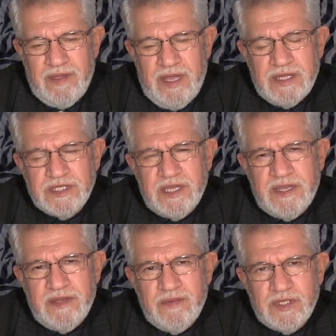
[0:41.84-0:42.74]

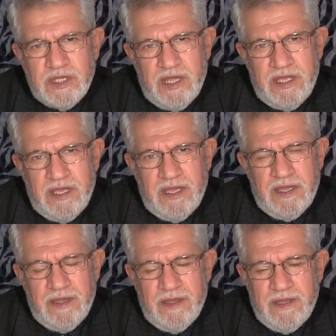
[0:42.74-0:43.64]
answer, which
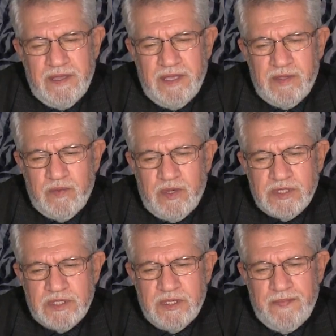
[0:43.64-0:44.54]
it
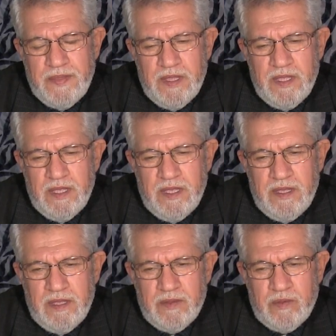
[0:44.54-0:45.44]
was
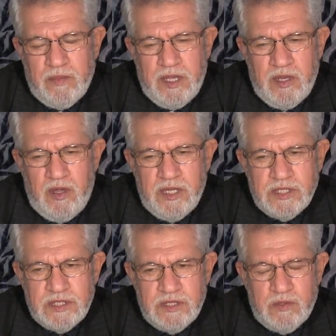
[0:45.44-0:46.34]
to my
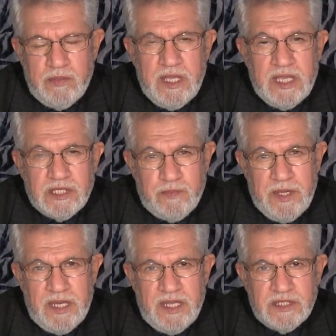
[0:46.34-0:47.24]
knowledge, to my
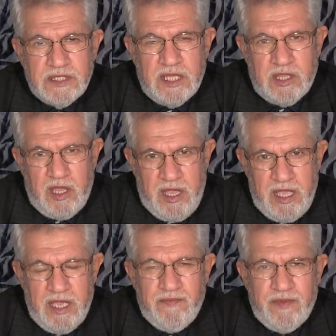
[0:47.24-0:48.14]
experience that
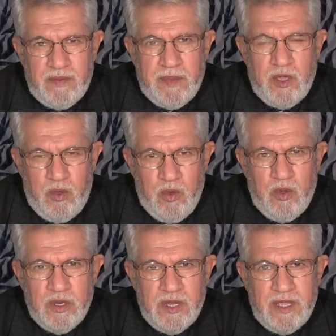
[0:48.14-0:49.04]
I have in my
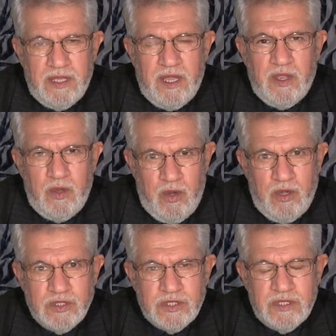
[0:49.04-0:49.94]
own, I
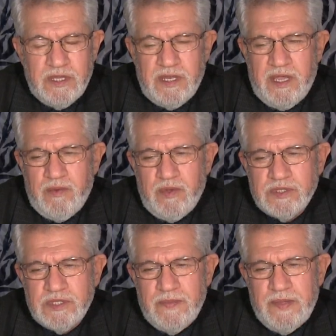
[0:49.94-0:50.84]
lost, and I
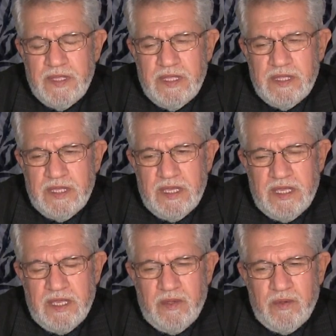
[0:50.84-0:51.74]
was
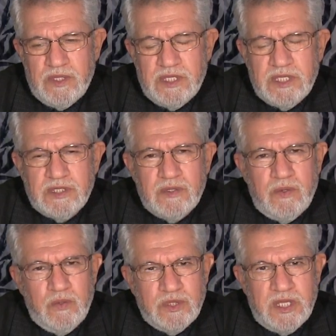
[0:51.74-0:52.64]
thinking, oh, this is
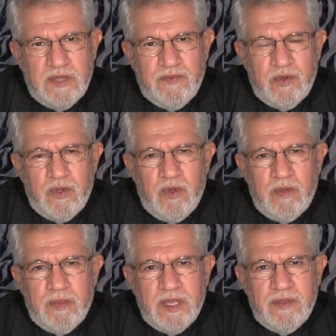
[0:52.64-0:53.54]
losing for
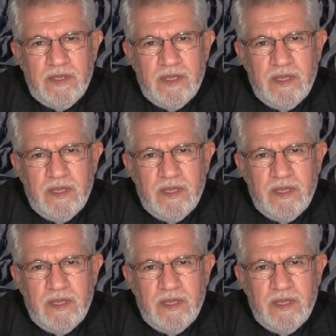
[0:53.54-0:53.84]
all the